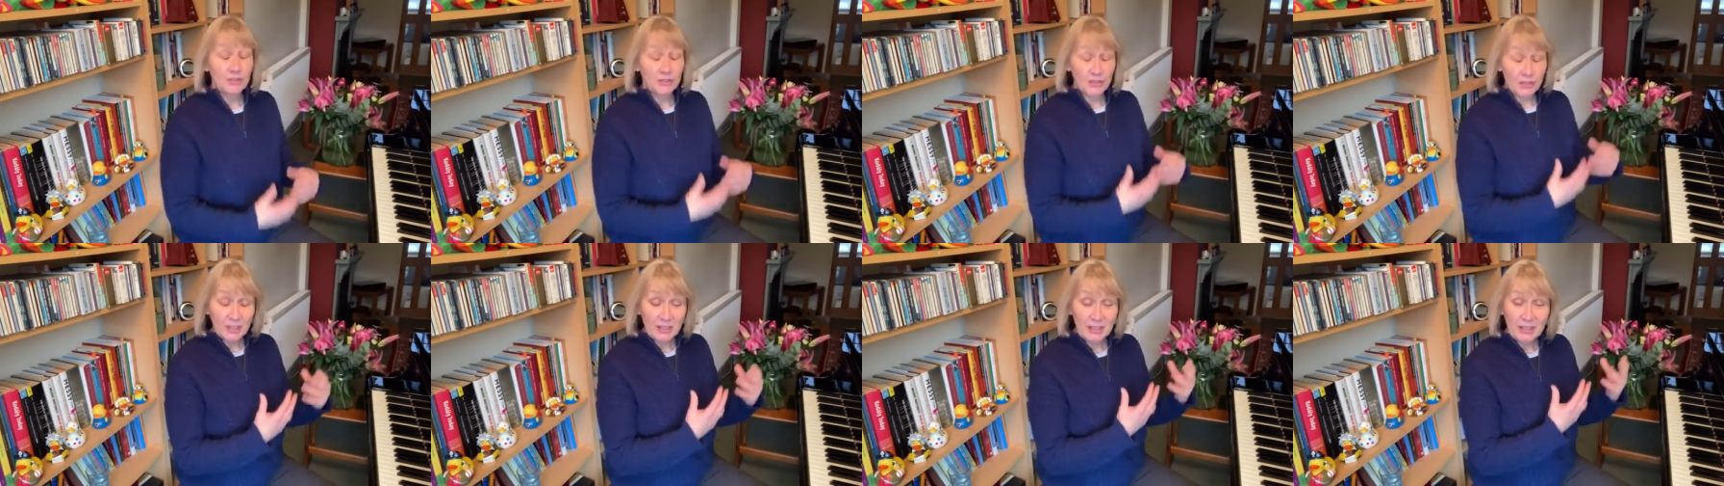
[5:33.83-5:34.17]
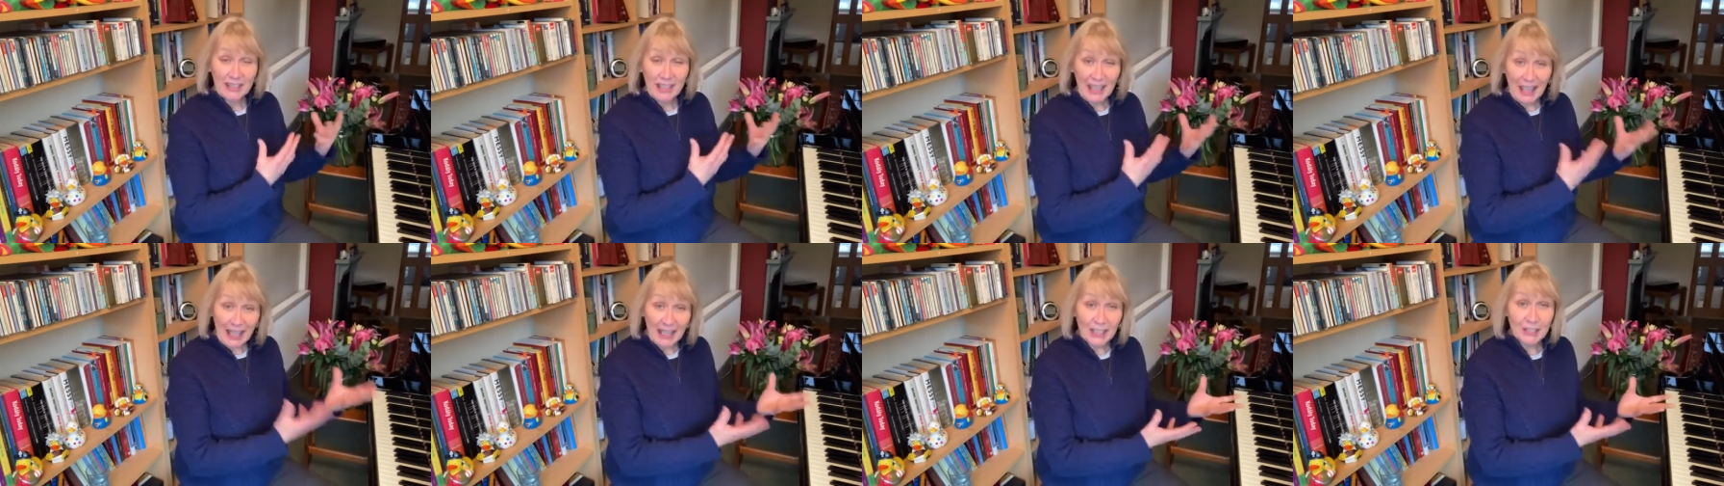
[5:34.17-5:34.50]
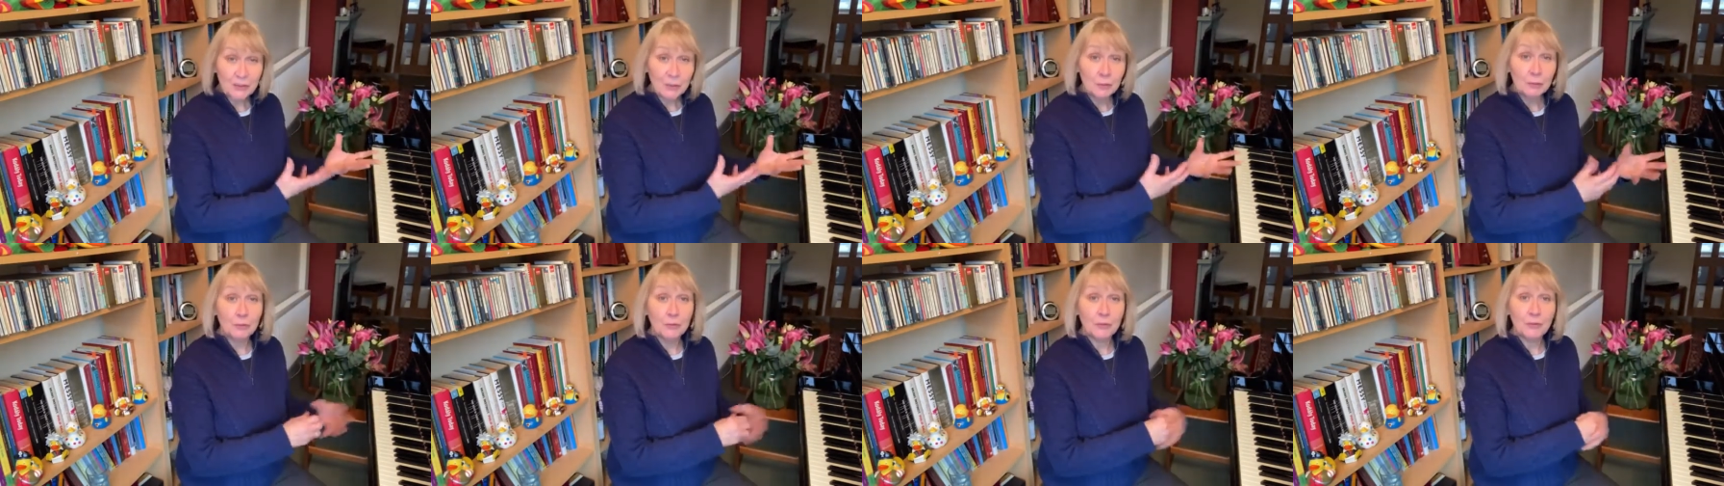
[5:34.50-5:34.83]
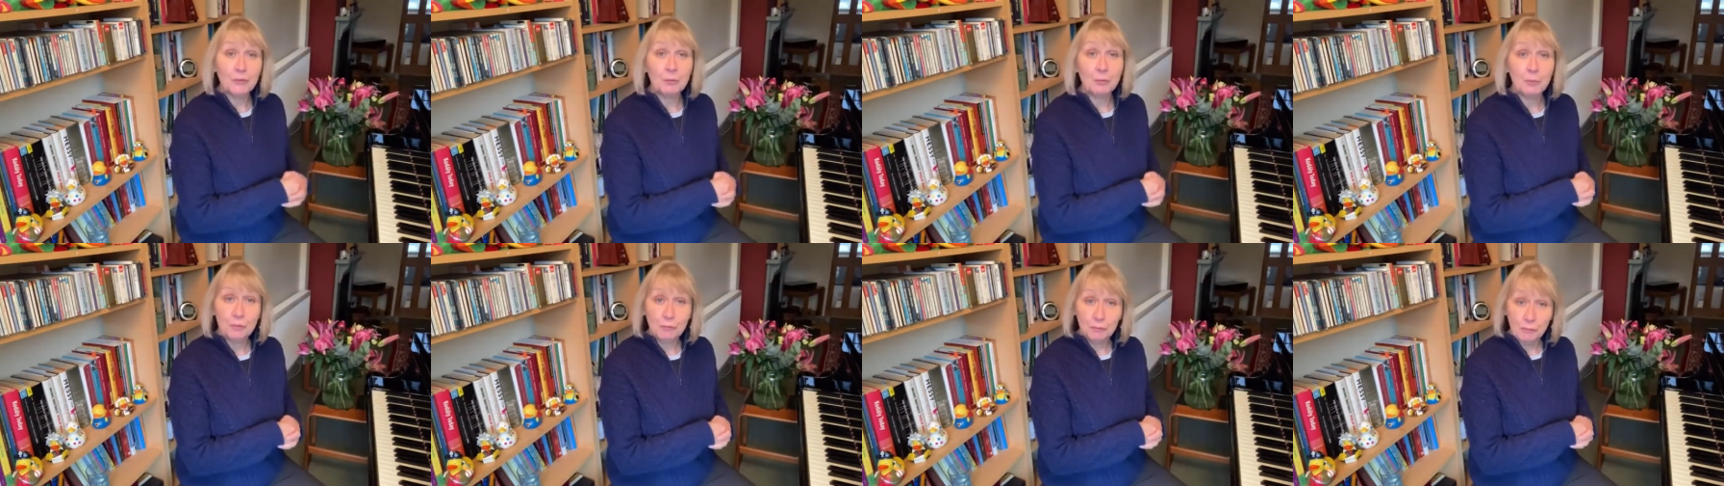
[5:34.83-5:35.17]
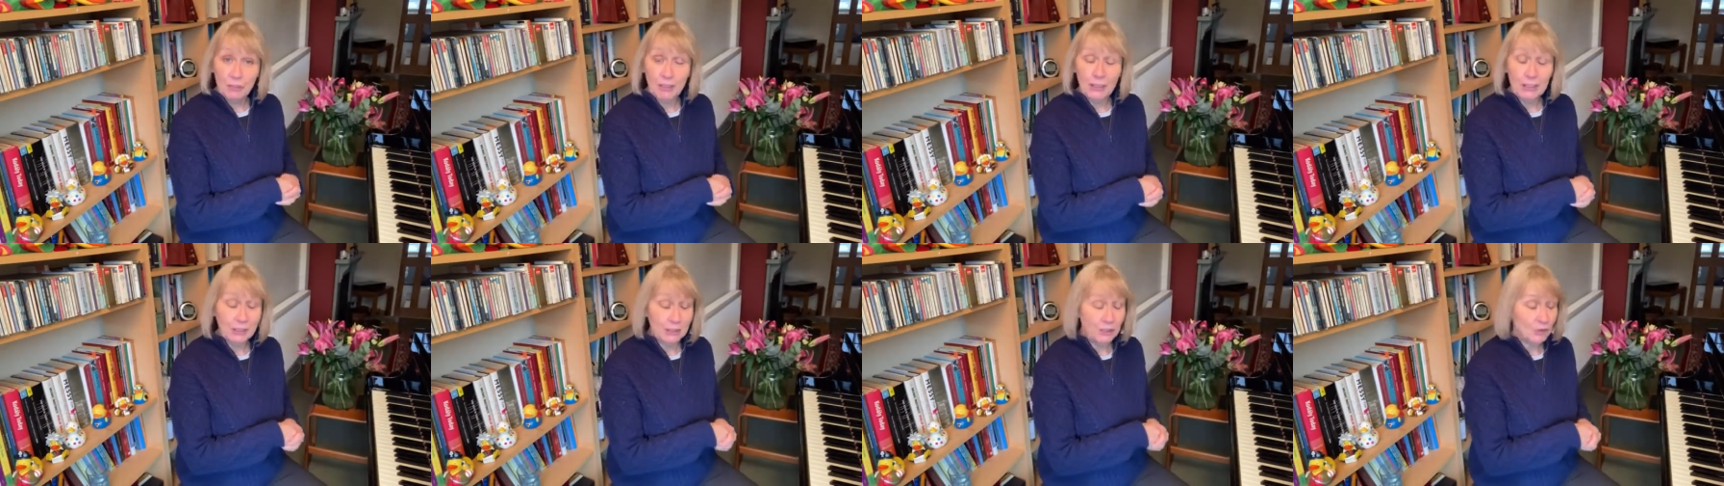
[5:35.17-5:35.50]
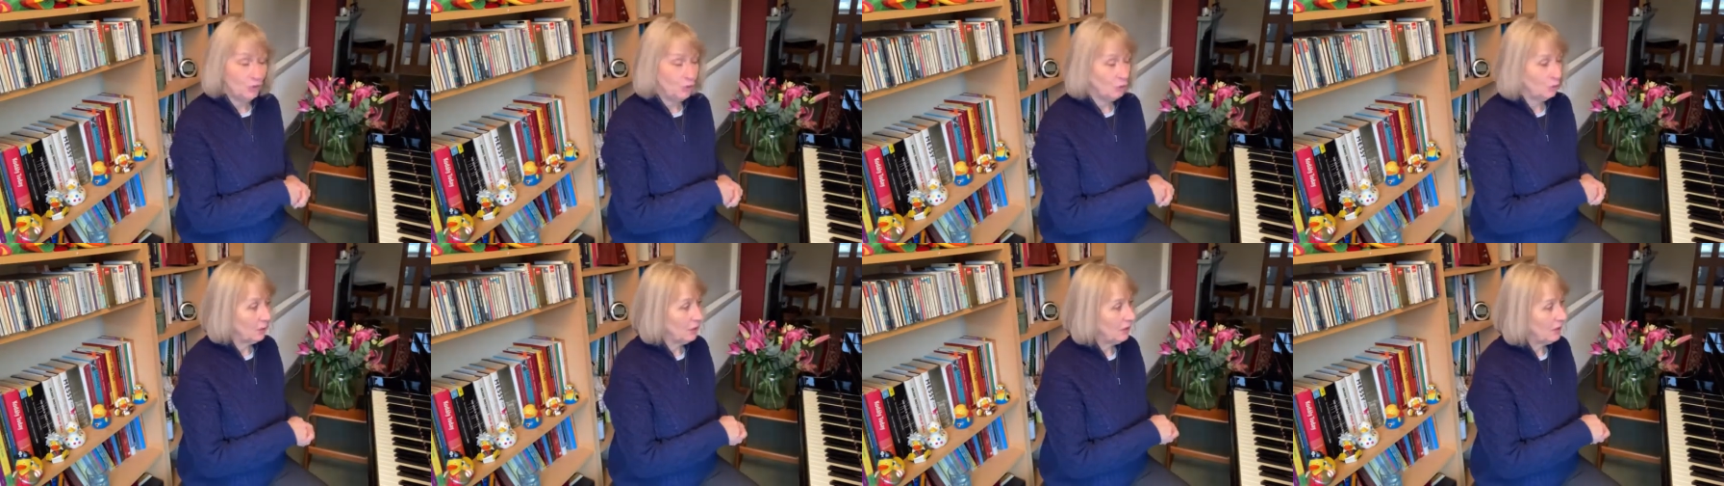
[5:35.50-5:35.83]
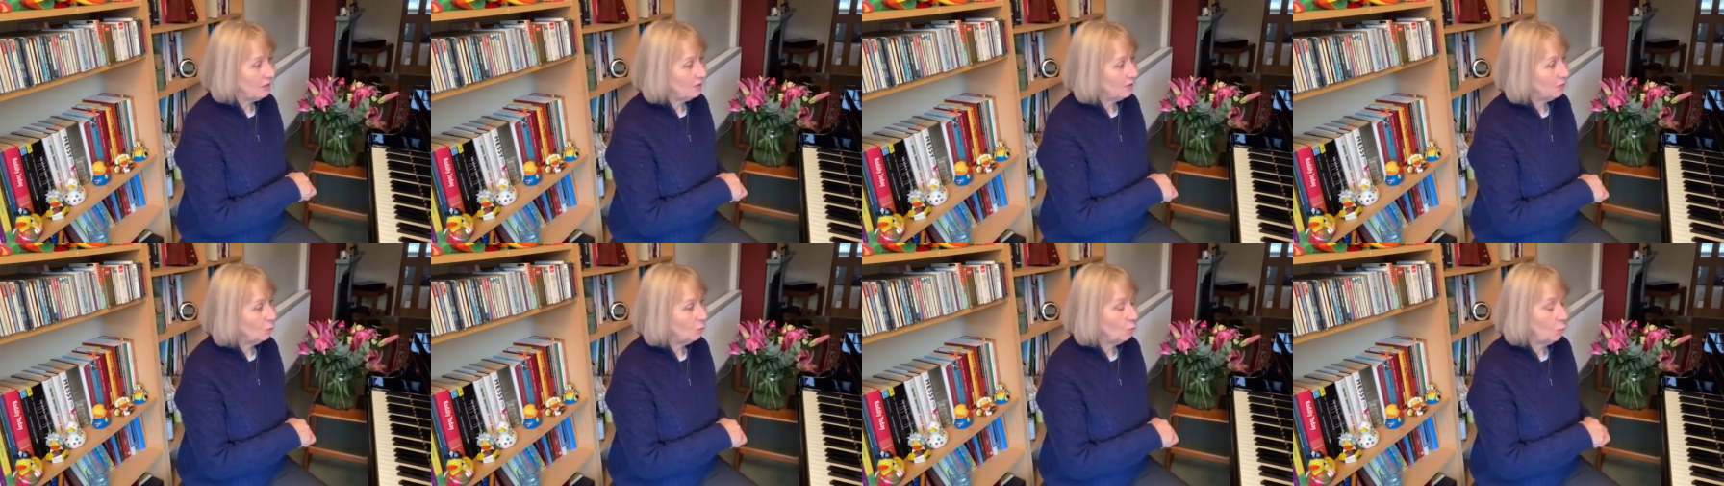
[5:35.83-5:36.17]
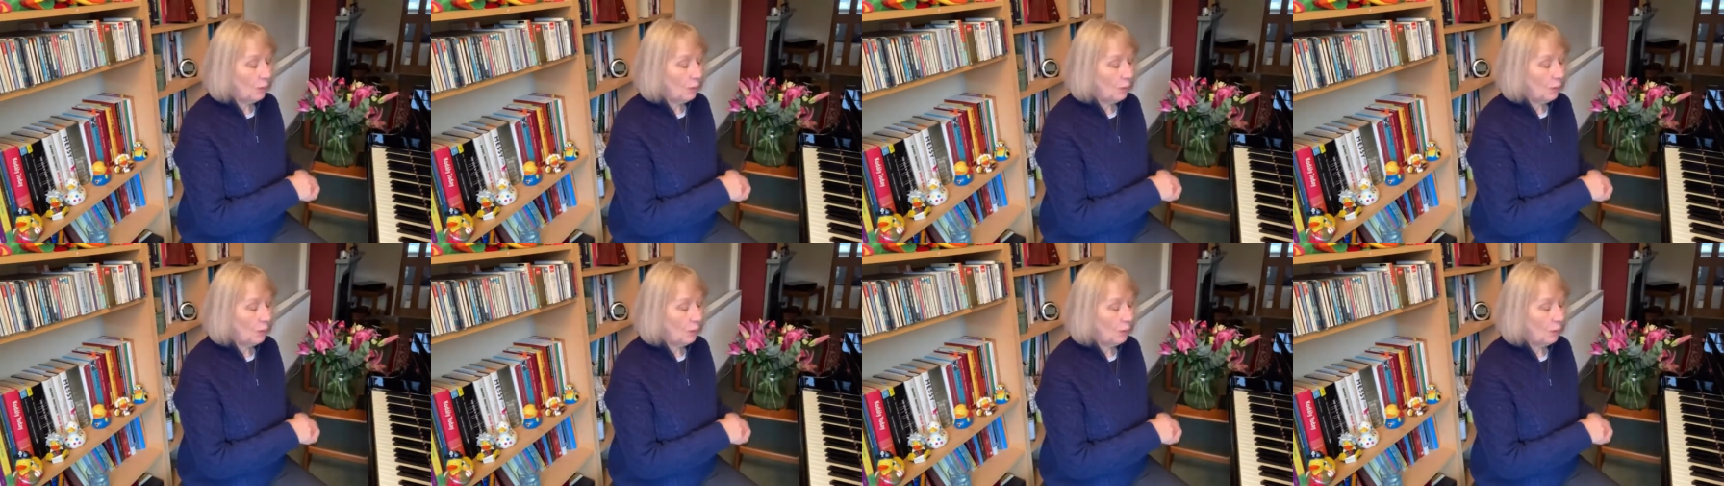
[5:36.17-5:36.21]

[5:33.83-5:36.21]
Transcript: certainly adults would really enjoy it,